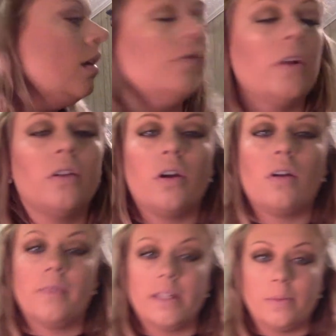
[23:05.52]
follow her
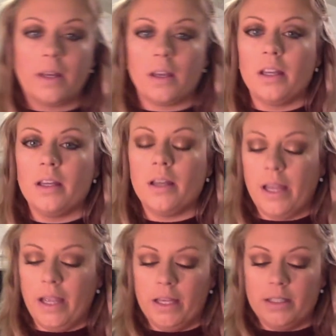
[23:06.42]
on Facebook
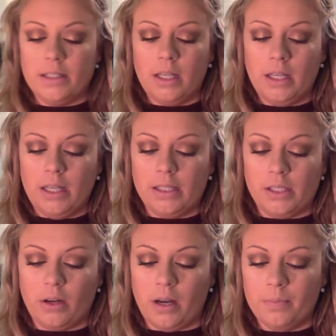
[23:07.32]
and
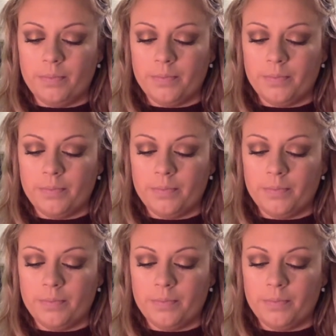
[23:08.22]
Instagram.